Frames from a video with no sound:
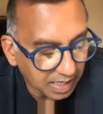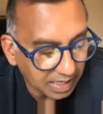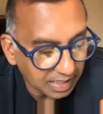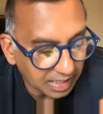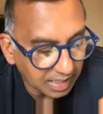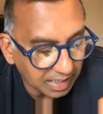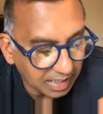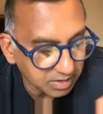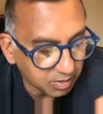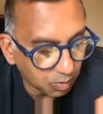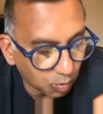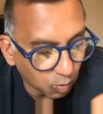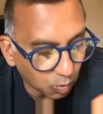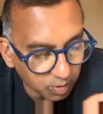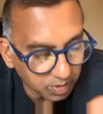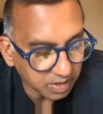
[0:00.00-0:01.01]
at
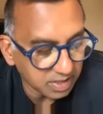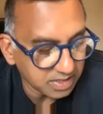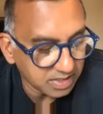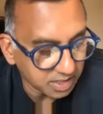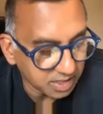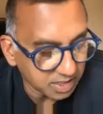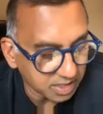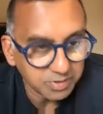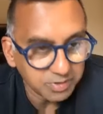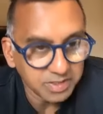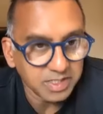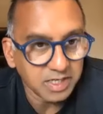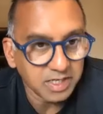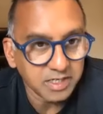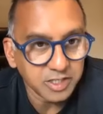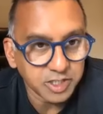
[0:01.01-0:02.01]

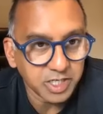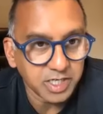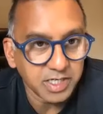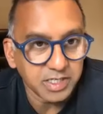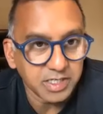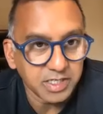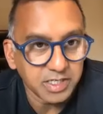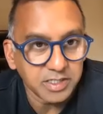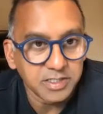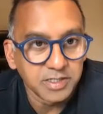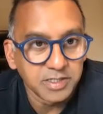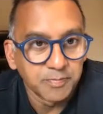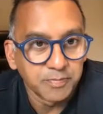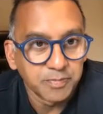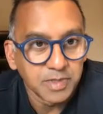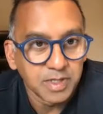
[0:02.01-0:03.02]
organizational design and
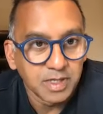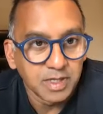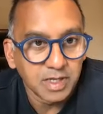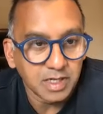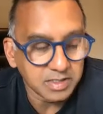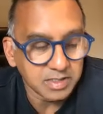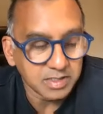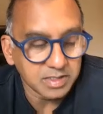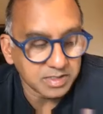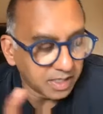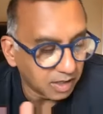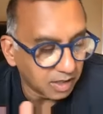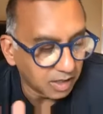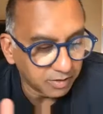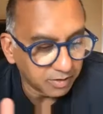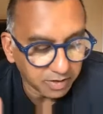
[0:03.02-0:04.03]
change
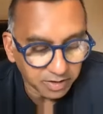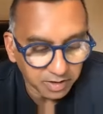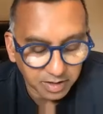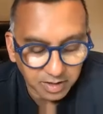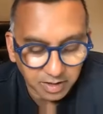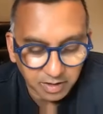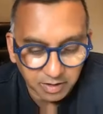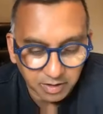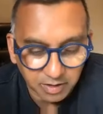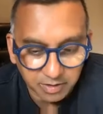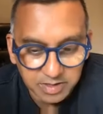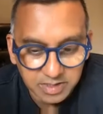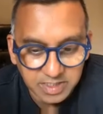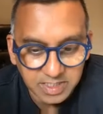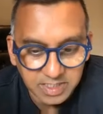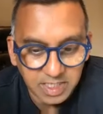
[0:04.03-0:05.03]
as they are
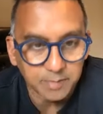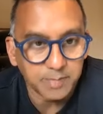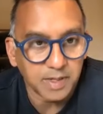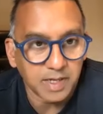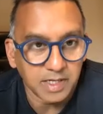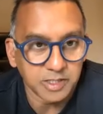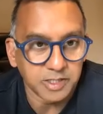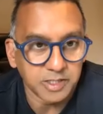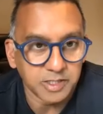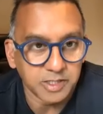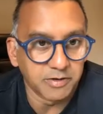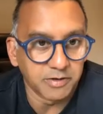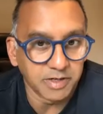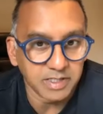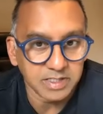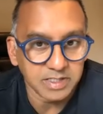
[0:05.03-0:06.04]
on deep
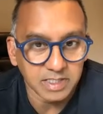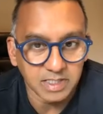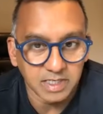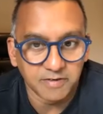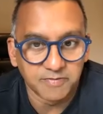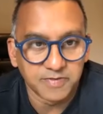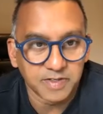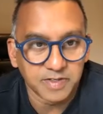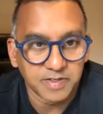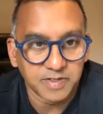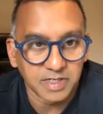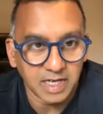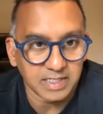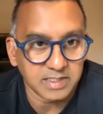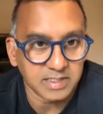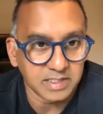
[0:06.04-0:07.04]
engineering to
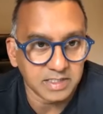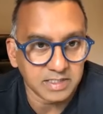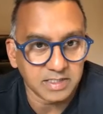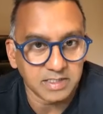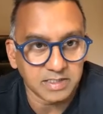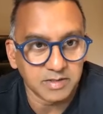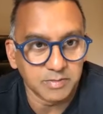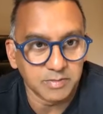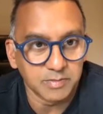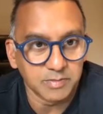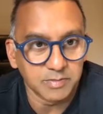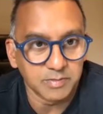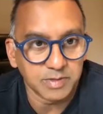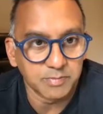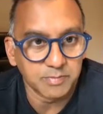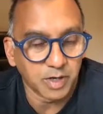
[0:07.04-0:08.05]
lift legacy
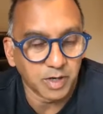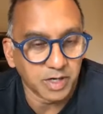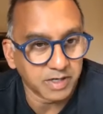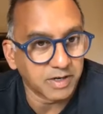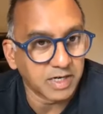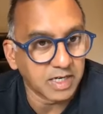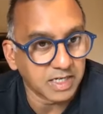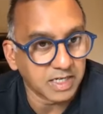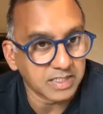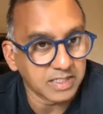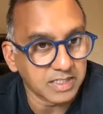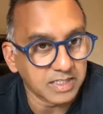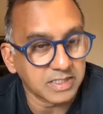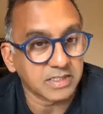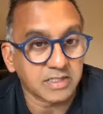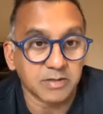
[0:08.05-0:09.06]
systems and migrate
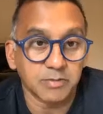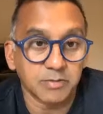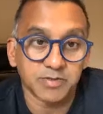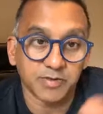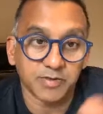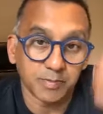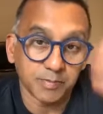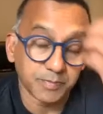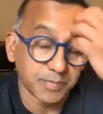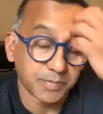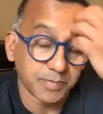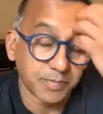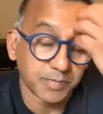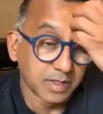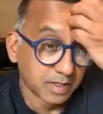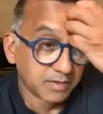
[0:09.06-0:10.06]
legacy systems
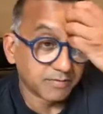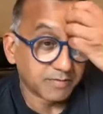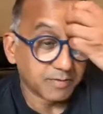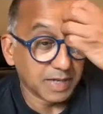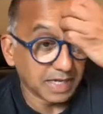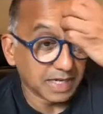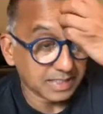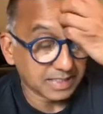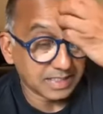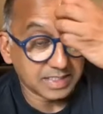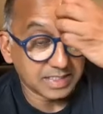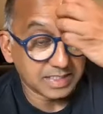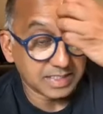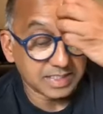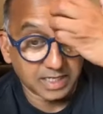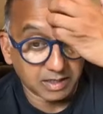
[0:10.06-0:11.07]
from
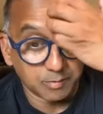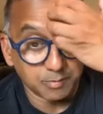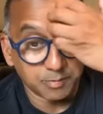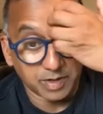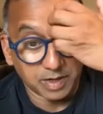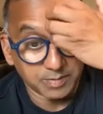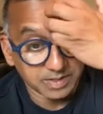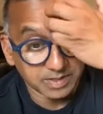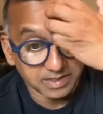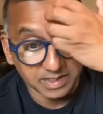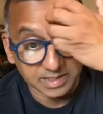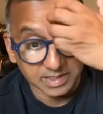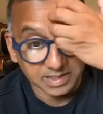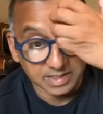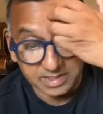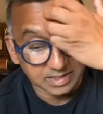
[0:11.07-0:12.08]
legacy tech
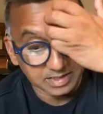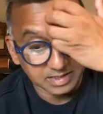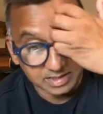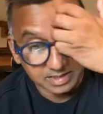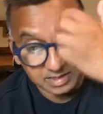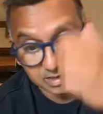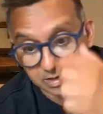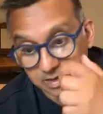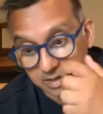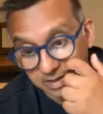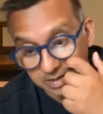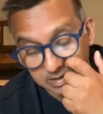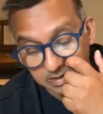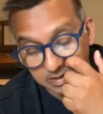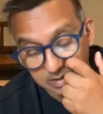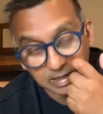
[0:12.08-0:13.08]
on-premise data centers
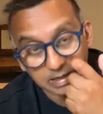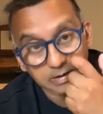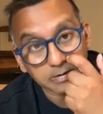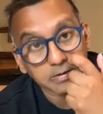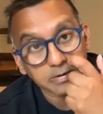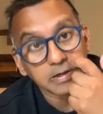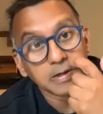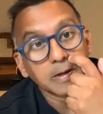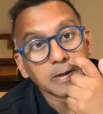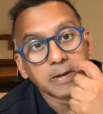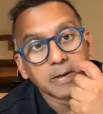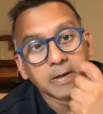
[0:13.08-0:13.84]
into cloud.